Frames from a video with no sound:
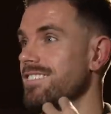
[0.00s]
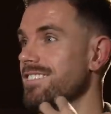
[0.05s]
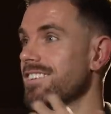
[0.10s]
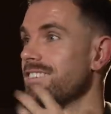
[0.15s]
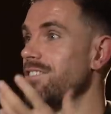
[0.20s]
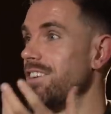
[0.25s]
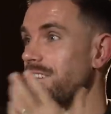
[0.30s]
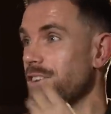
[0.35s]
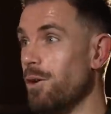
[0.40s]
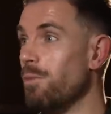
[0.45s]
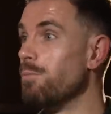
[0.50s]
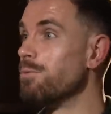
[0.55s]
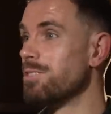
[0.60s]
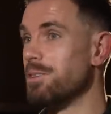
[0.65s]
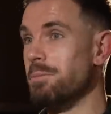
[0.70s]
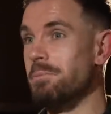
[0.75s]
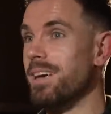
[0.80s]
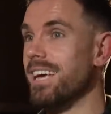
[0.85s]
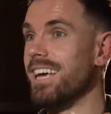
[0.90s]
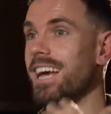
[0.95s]
if he comes
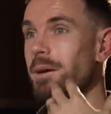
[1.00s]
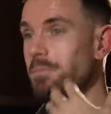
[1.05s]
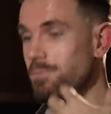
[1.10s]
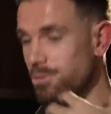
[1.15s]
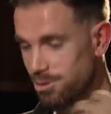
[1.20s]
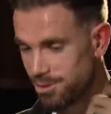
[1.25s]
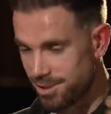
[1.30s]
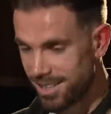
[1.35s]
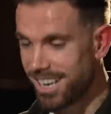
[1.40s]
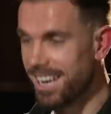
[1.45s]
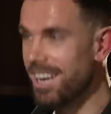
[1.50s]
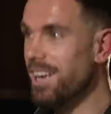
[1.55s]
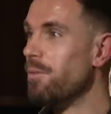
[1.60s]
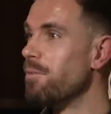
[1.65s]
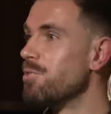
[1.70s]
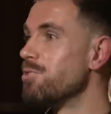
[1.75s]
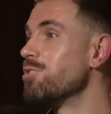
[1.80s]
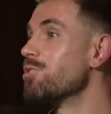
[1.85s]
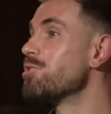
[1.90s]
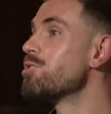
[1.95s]
to me I'm just
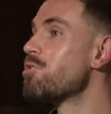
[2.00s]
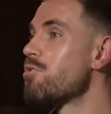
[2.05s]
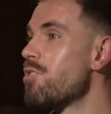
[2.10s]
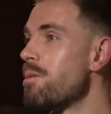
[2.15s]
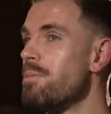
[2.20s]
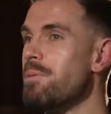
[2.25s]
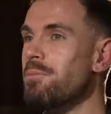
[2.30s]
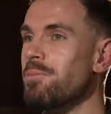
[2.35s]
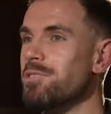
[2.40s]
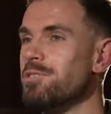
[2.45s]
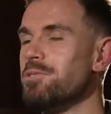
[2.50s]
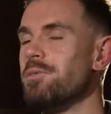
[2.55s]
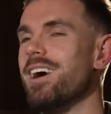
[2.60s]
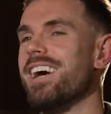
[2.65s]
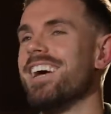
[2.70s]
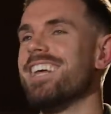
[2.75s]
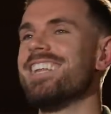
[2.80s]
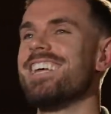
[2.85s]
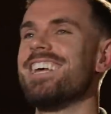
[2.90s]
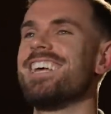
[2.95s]
was just dripping with
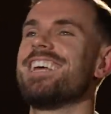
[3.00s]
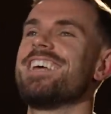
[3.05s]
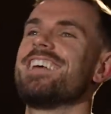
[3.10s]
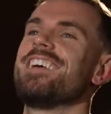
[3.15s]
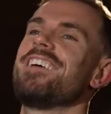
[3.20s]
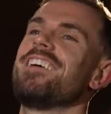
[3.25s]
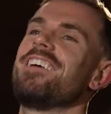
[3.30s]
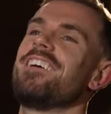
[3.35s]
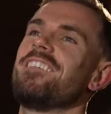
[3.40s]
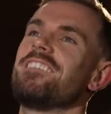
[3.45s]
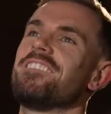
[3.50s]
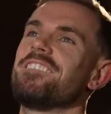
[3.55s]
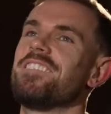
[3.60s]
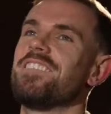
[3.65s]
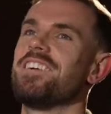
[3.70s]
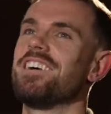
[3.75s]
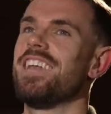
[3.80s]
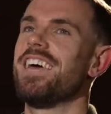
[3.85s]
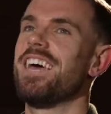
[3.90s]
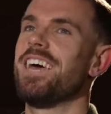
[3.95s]
sweat
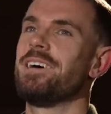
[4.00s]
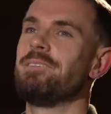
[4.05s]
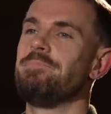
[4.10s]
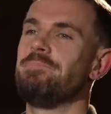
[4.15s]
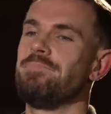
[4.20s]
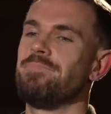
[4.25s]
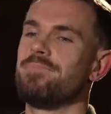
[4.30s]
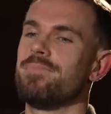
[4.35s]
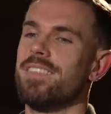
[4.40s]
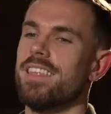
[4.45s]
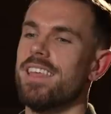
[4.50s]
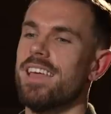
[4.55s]
but um